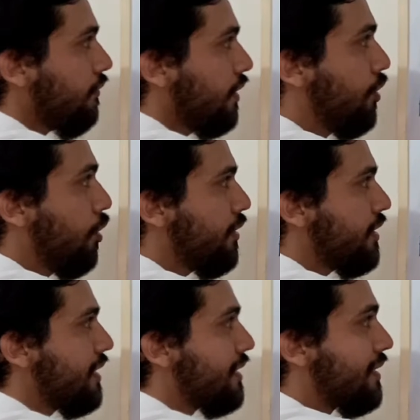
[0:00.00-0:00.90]

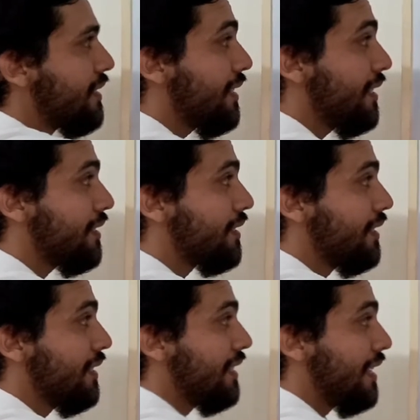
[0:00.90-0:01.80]
notice that
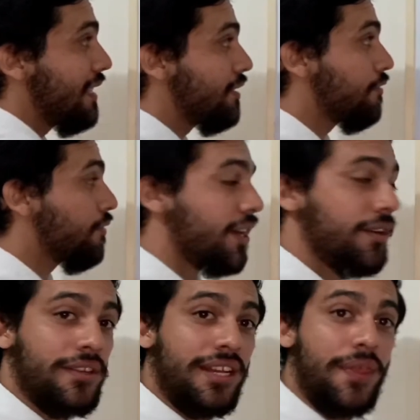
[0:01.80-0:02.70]
6 is
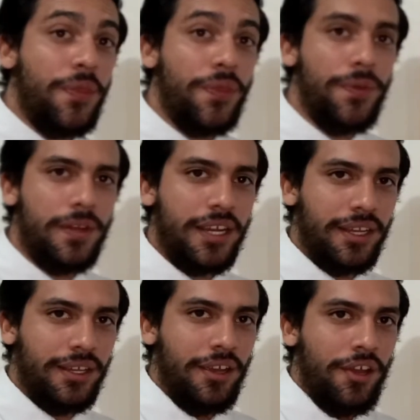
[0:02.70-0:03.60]
greater than
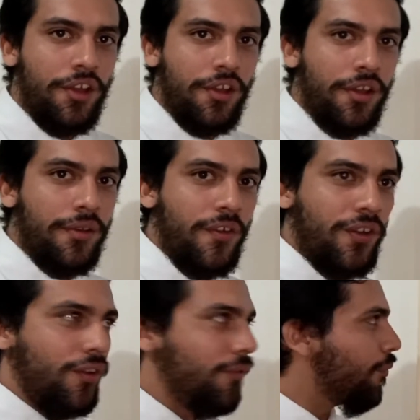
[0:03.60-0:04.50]
3.
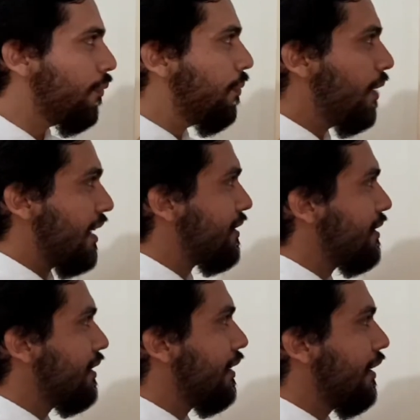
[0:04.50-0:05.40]
But
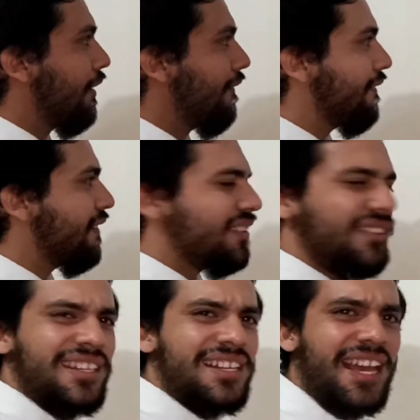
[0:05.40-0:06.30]

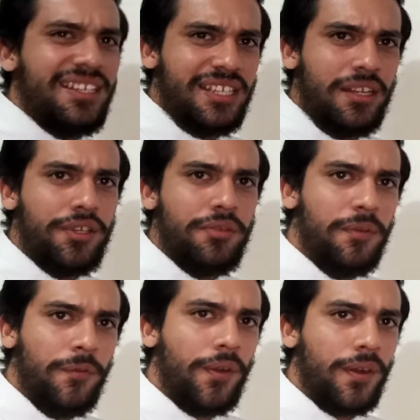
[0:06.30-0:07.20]
didn't I tell you
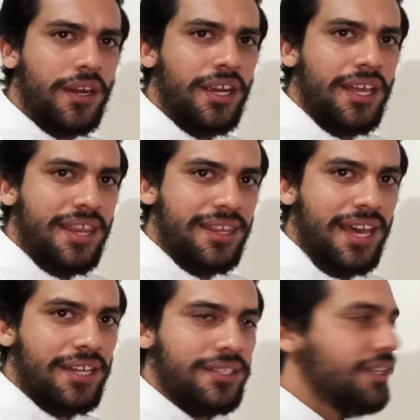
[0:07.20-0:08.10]
before
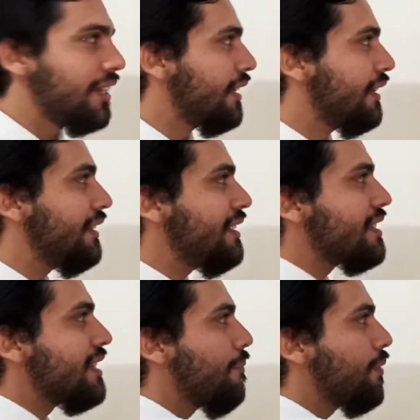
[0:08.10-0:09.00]
that
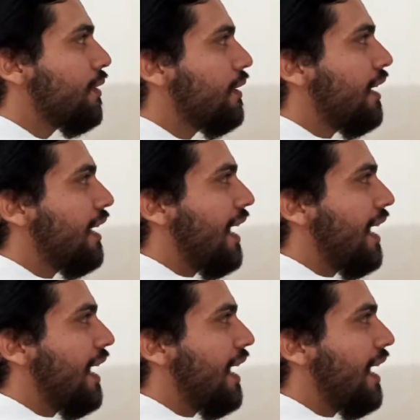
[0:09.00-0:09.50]
this number